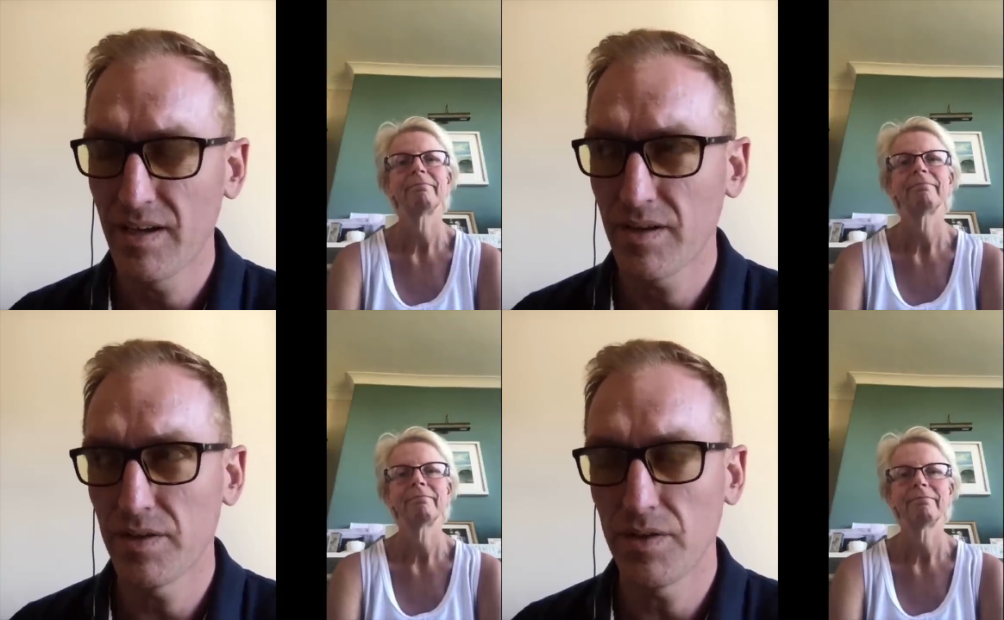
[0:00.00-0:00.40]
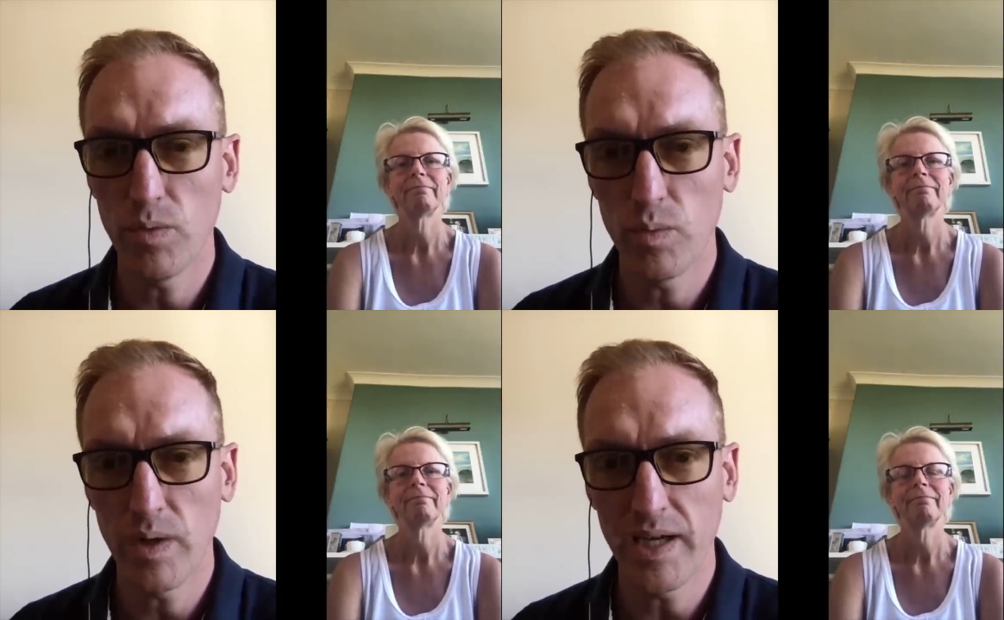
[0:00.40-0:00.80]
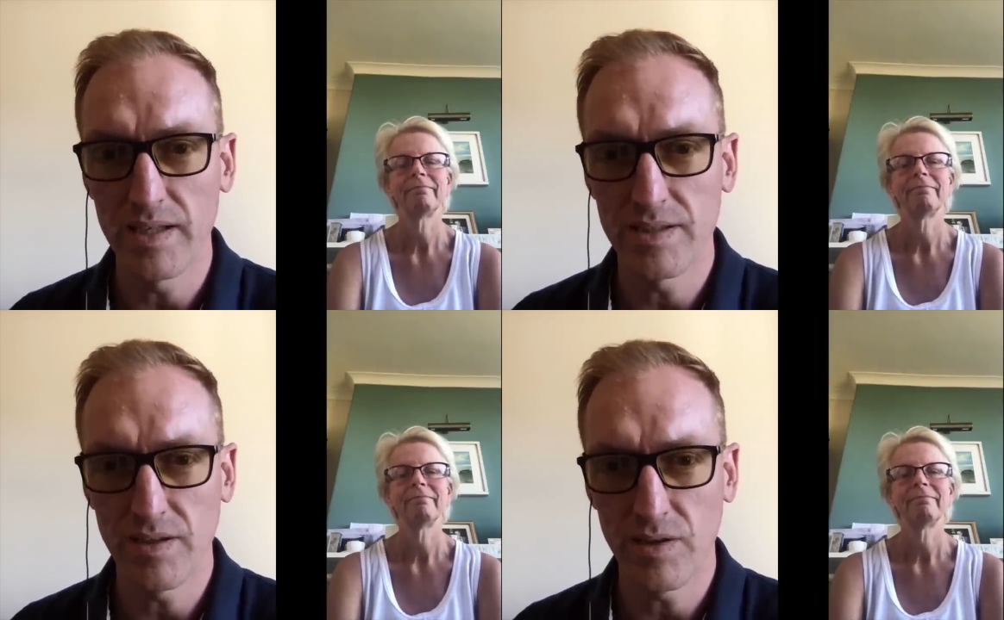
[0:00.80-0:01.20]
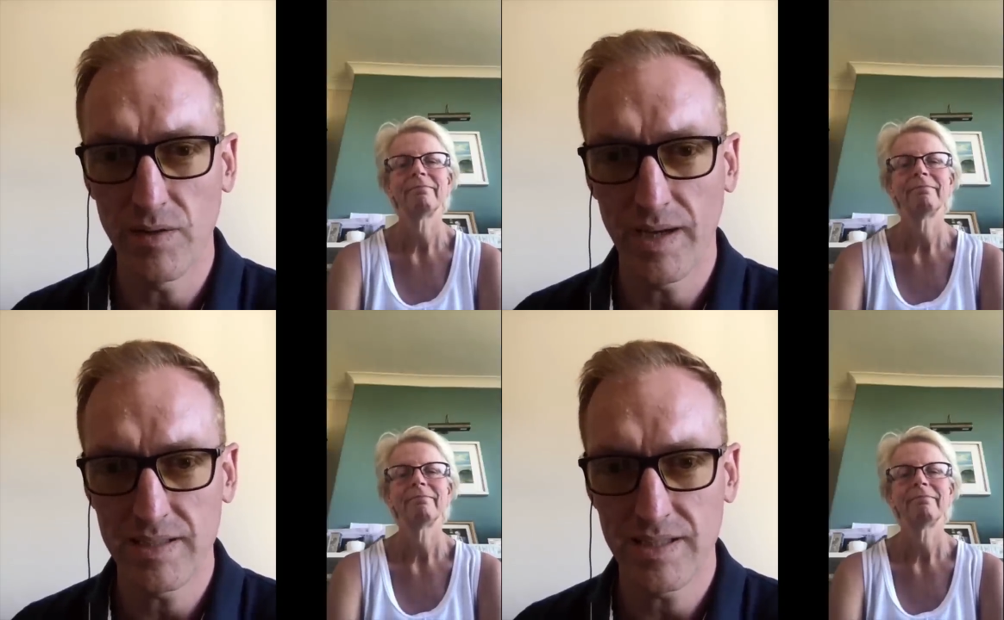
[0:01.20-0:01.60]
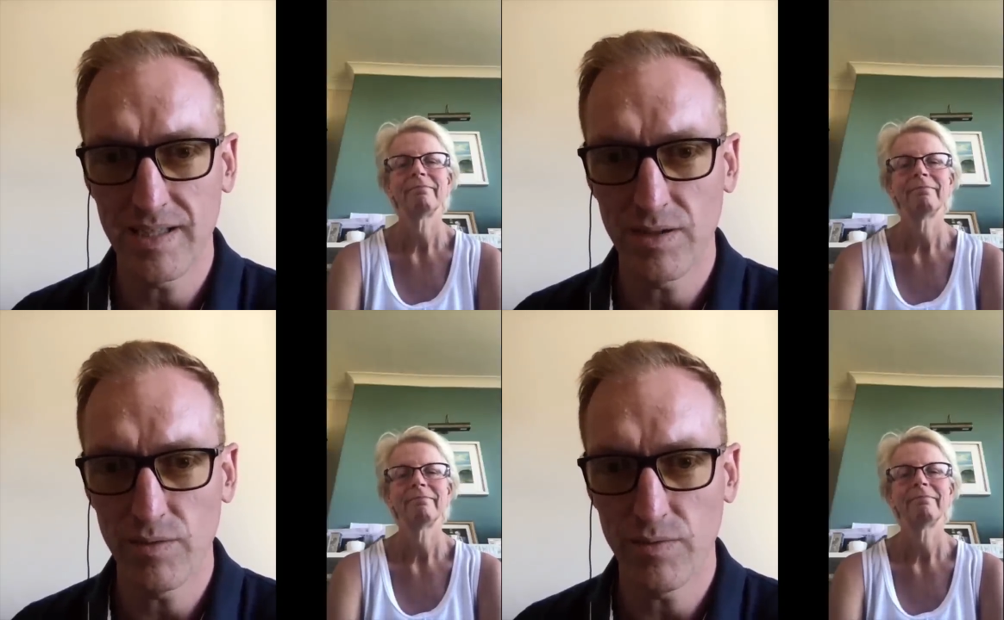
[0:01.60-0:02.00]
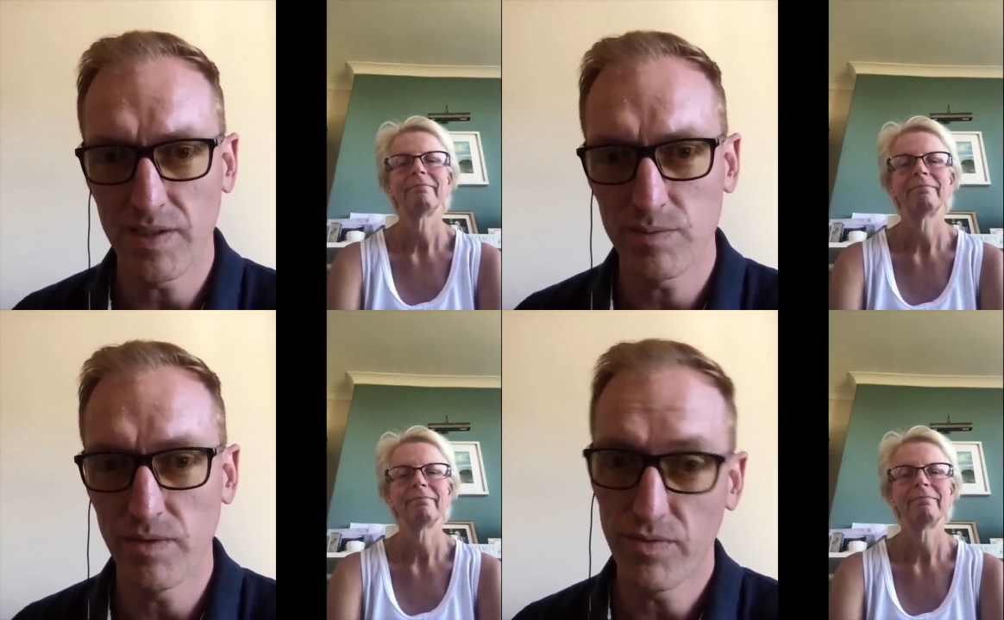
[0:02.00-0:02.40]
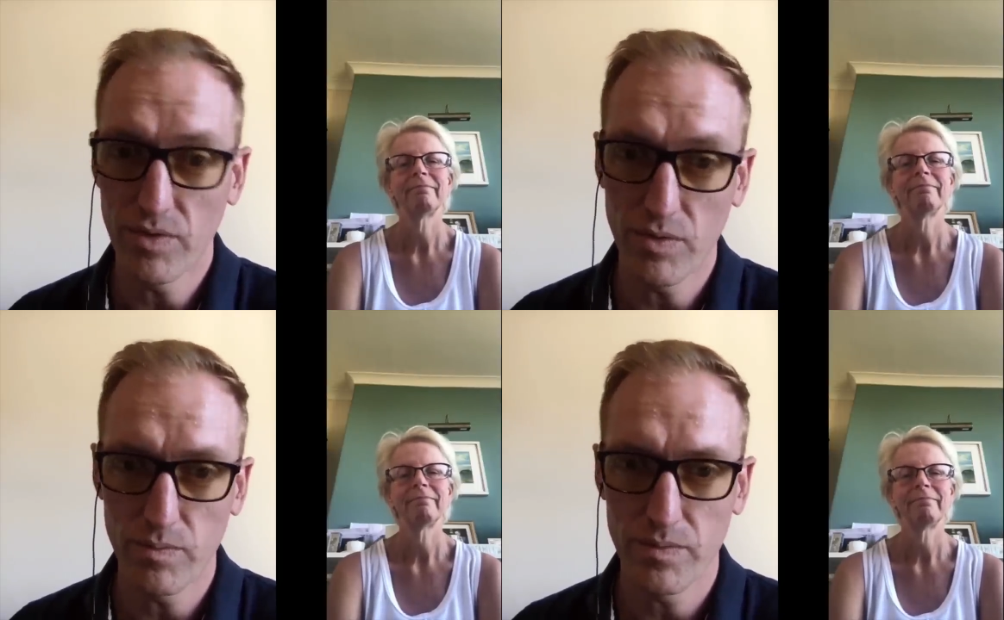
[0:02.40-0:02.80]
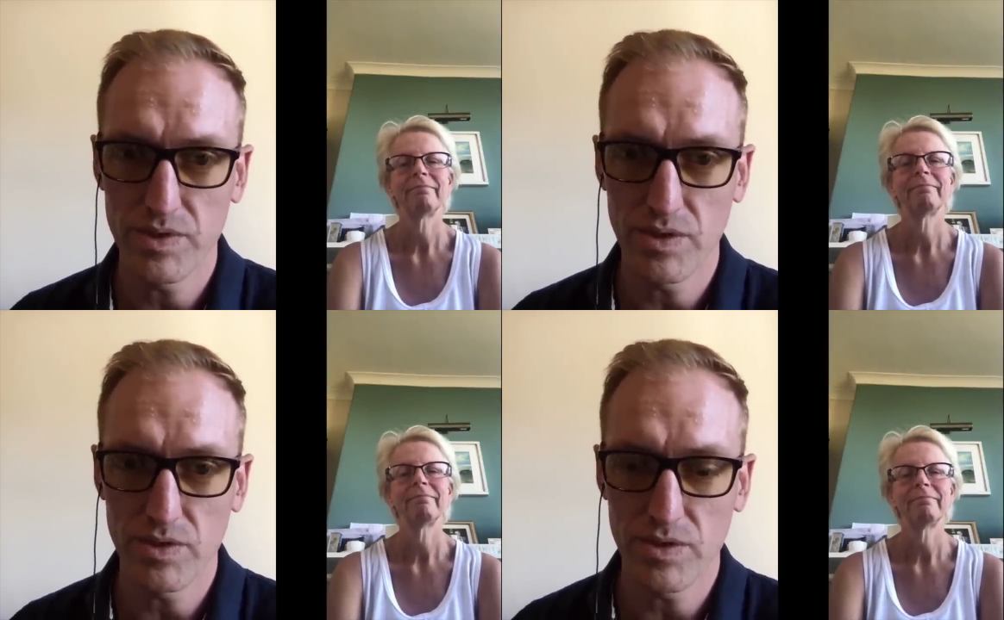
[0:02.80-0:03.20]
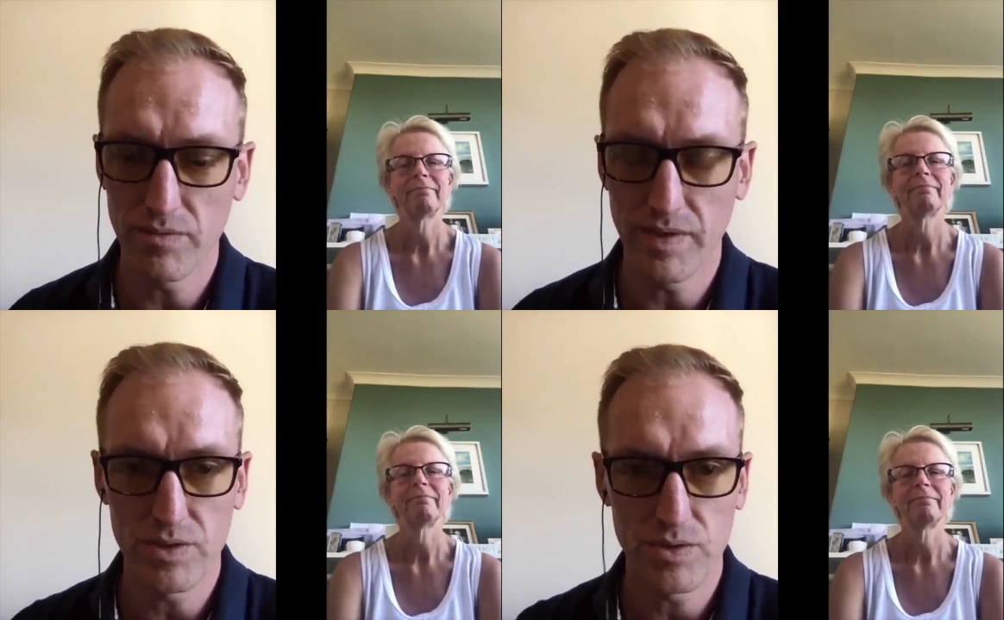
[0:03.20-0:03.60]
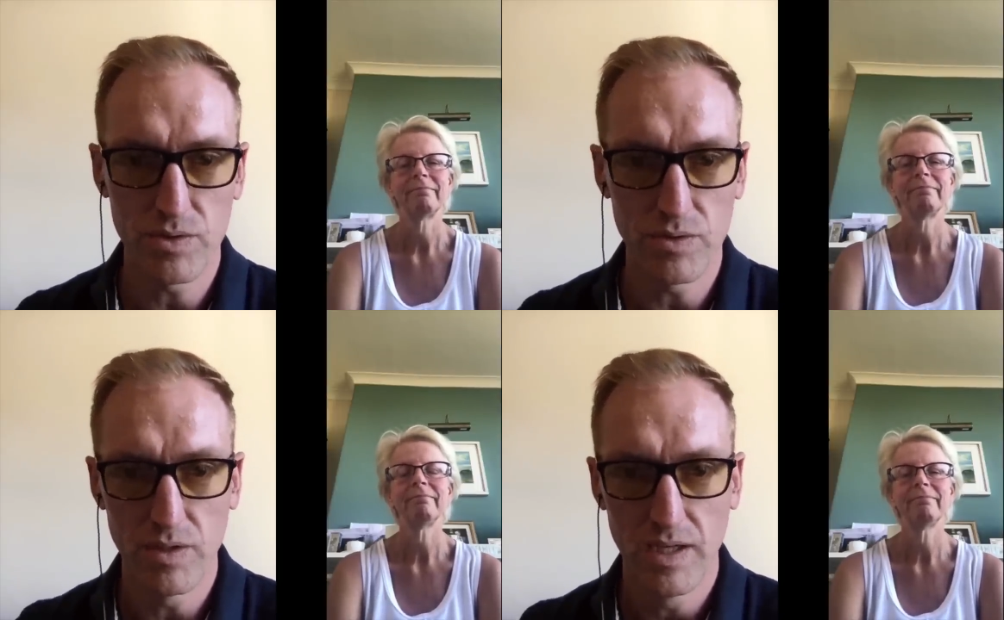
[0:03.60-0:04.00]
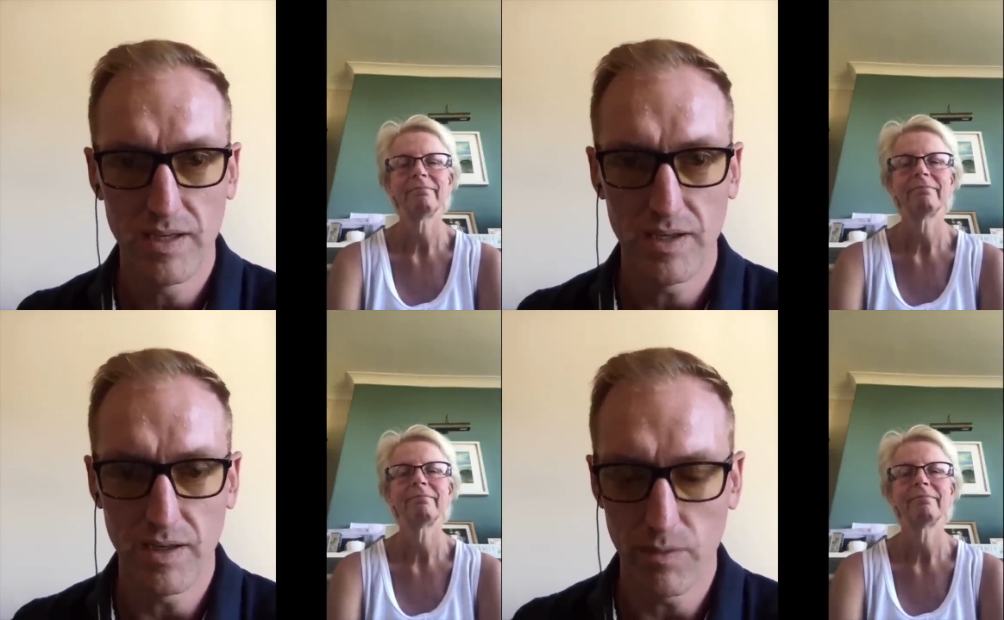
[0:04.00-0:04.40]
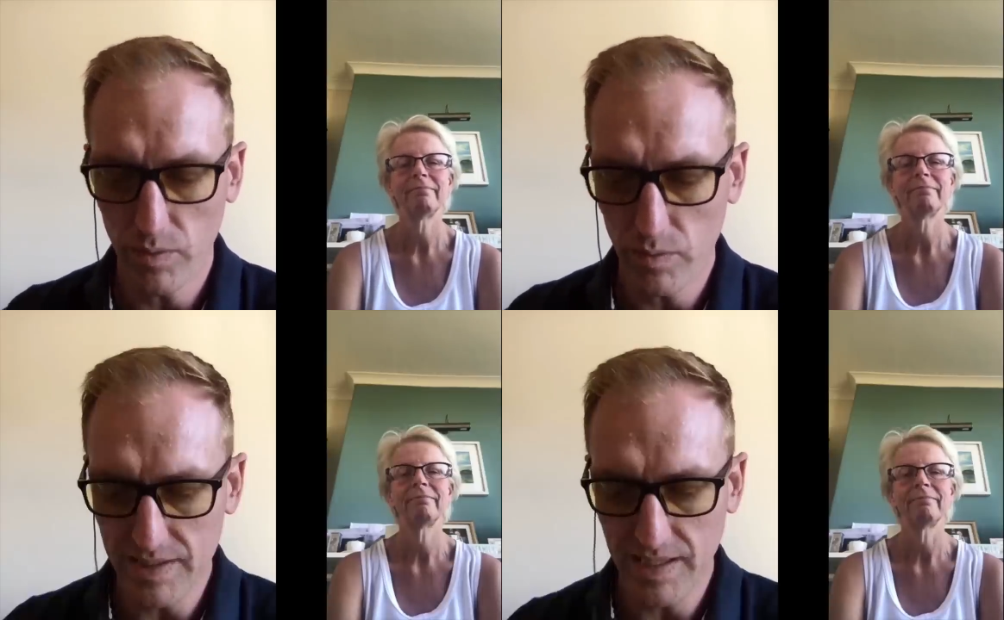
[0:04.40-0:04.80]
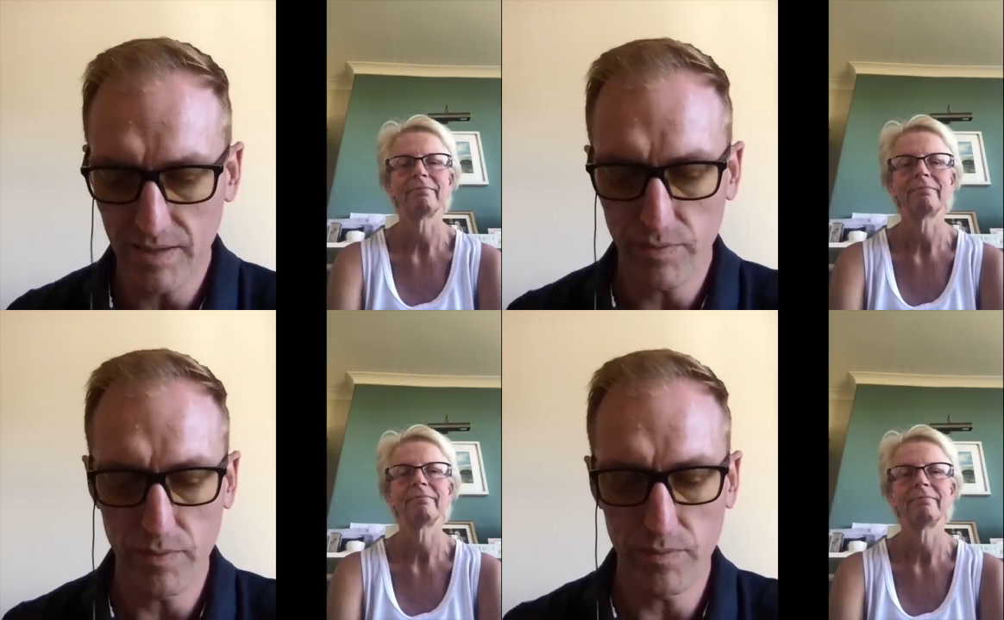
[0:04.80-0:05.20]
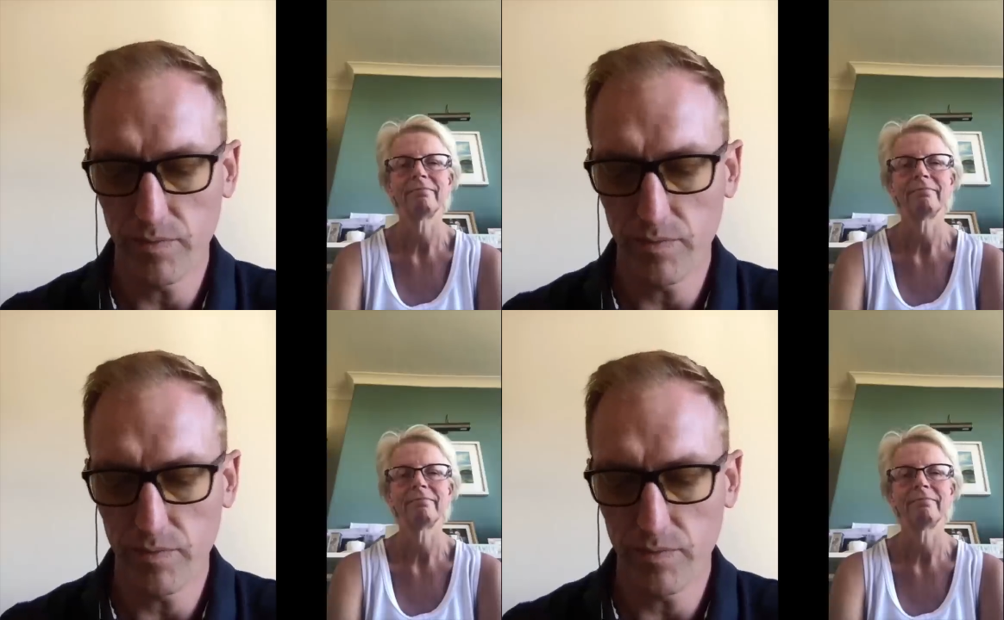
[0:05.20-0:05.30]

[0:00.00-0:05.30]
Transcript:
Speaker 1: couldn't you wait you know you had to get your fix before the social event or you know we're always late for,